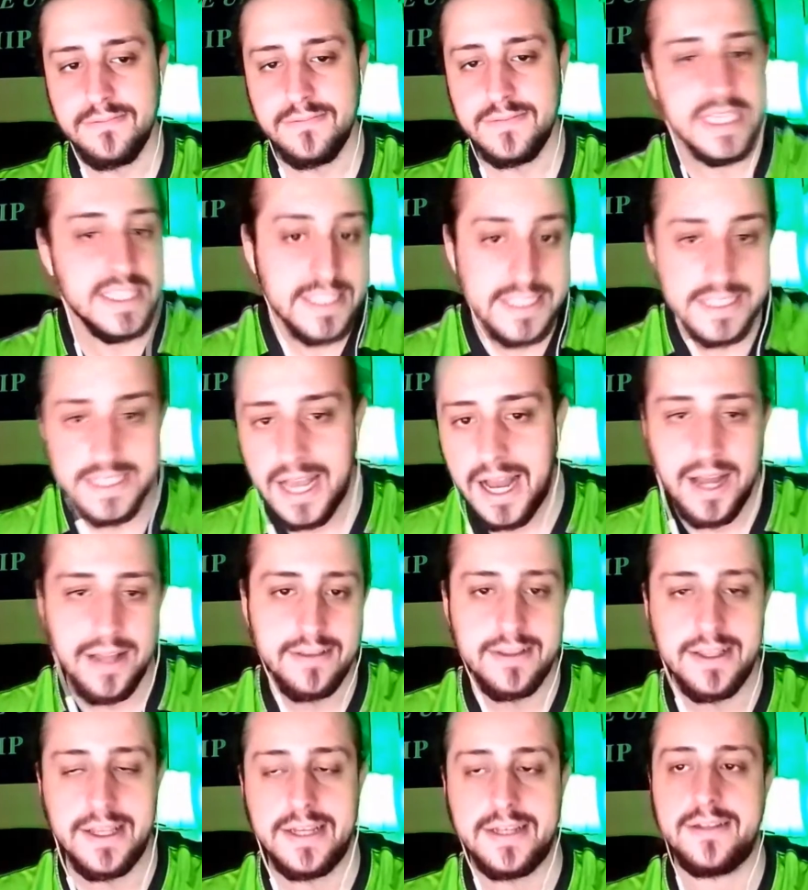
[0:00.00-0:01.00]
It's
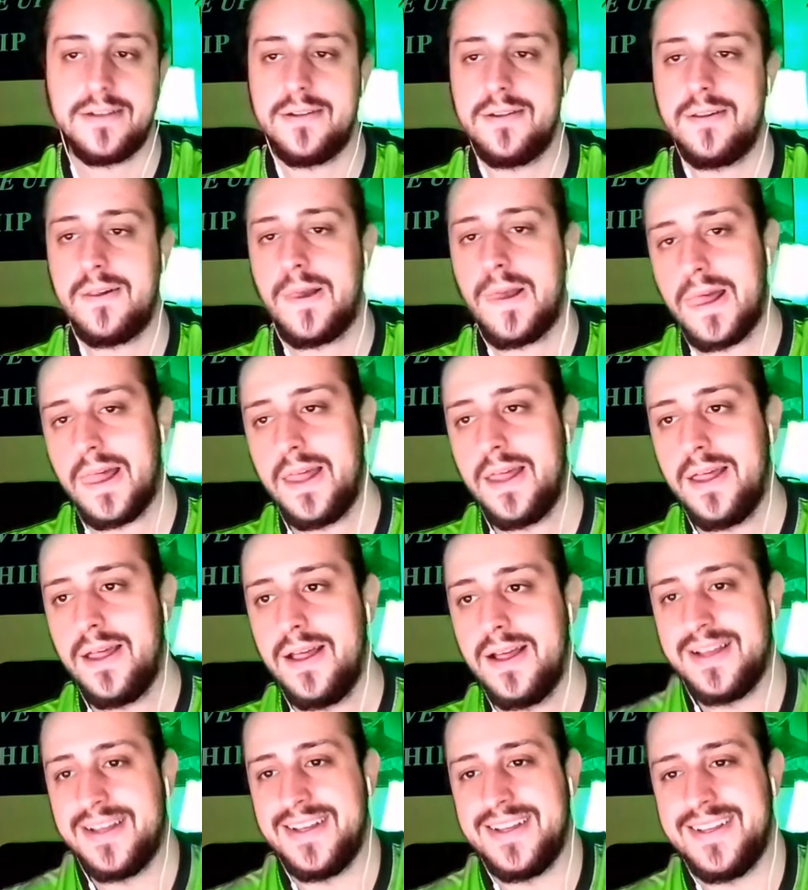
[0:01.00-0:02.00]
not like
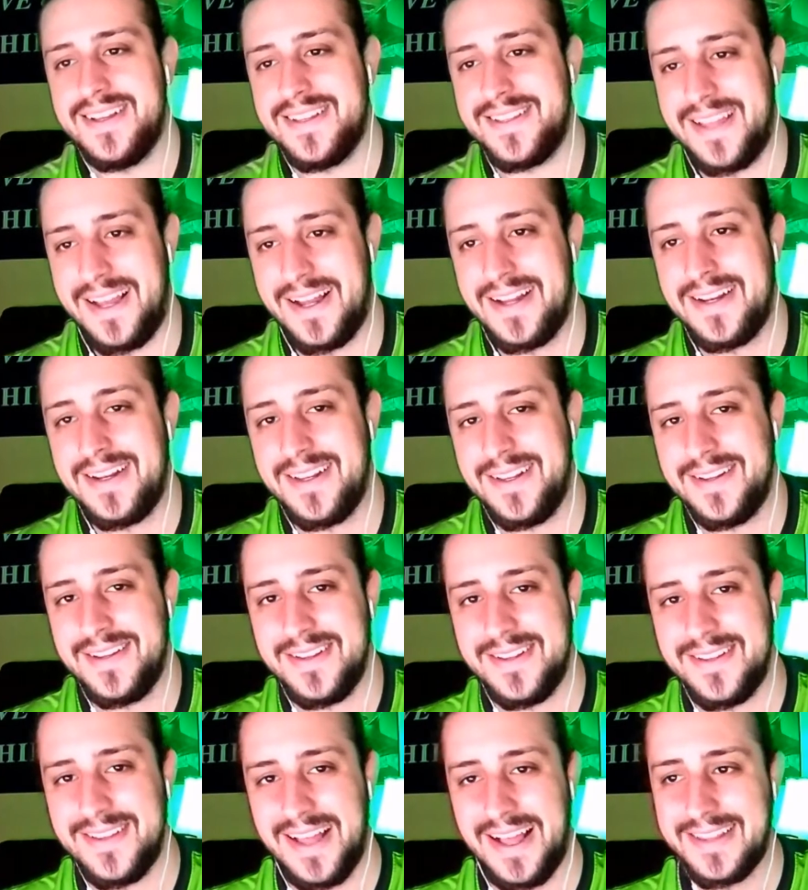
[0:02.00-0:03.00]

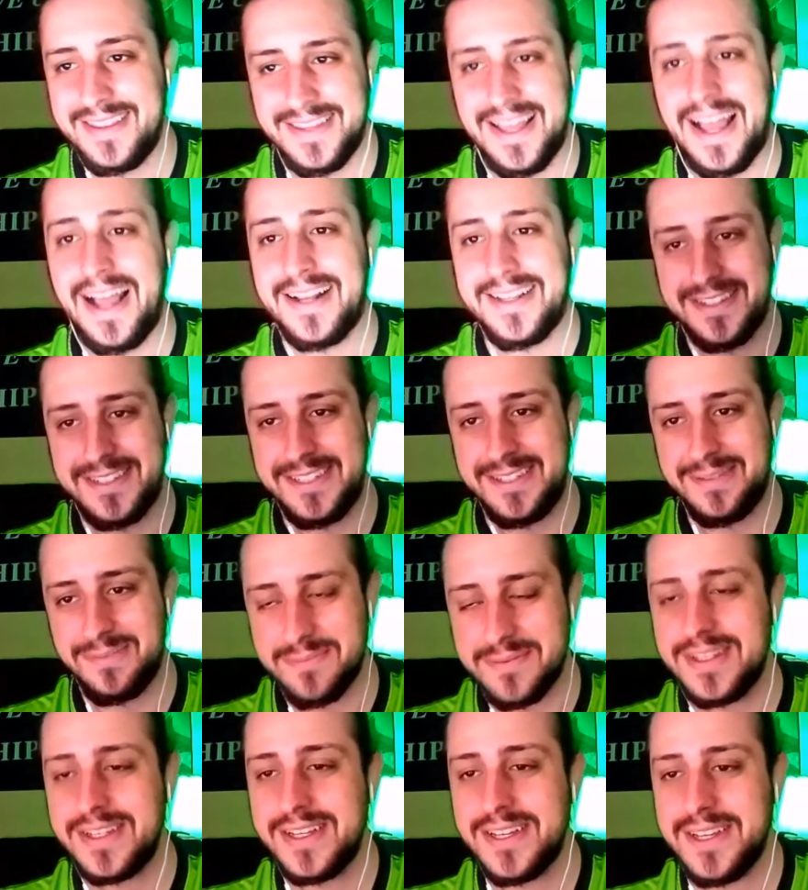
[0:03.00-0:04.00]
that
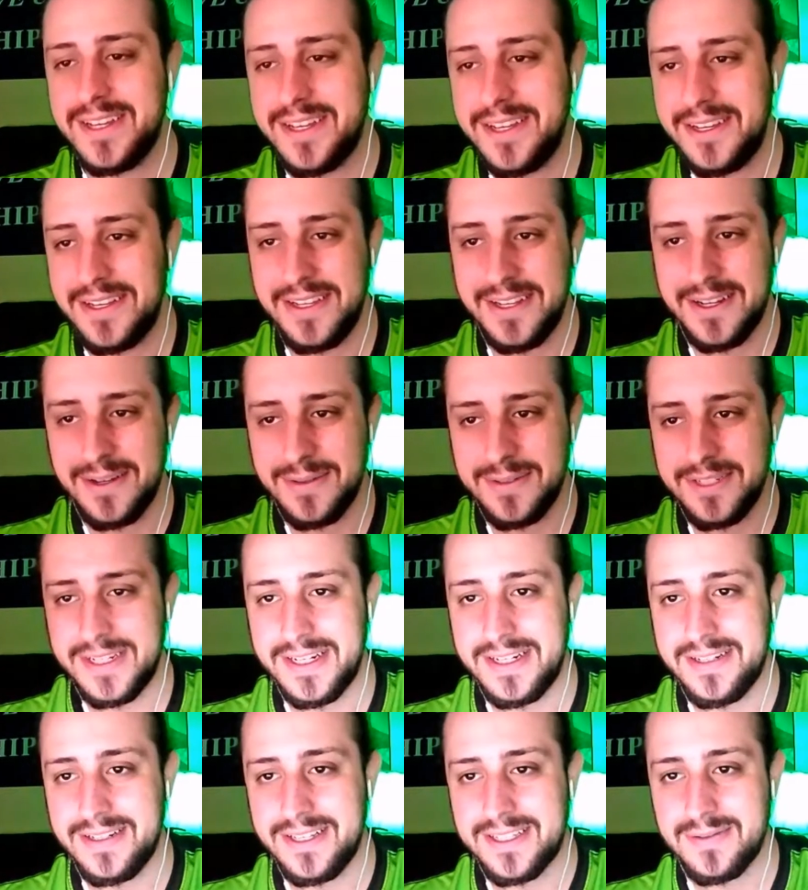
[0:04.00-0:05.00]
deep. You know what I'm
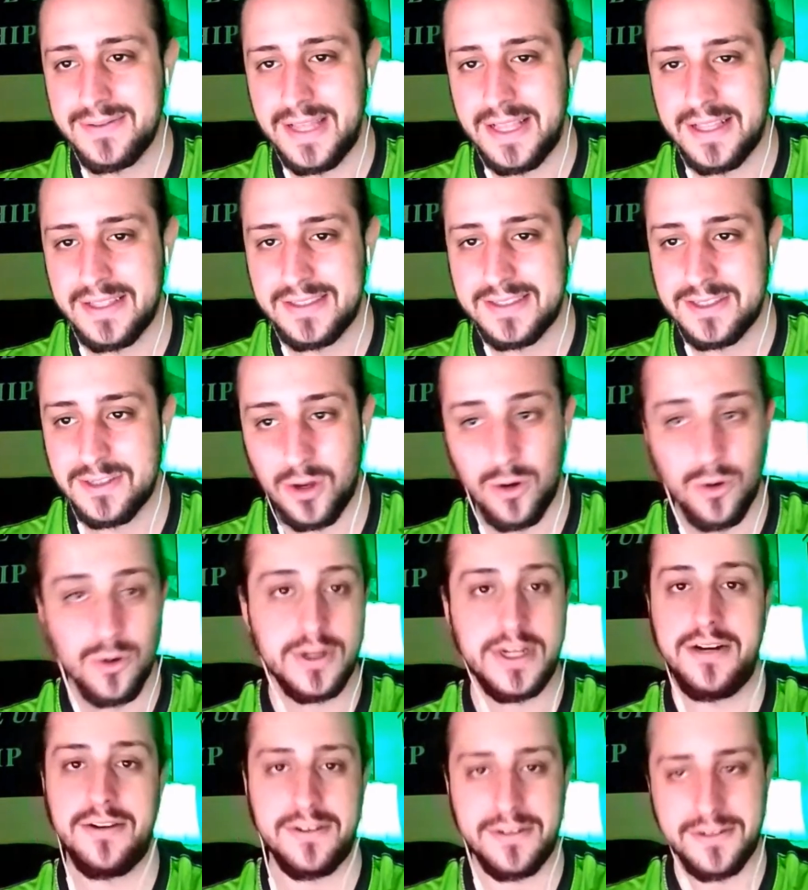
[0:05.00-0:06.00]
saying? That's his
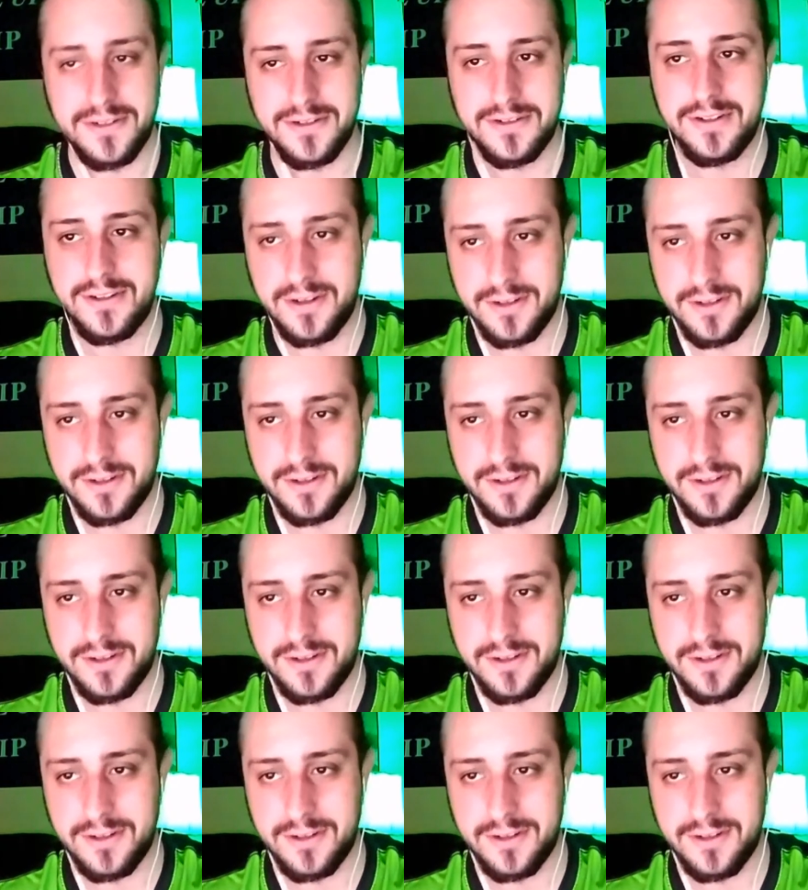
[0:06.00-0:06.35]
whole character in a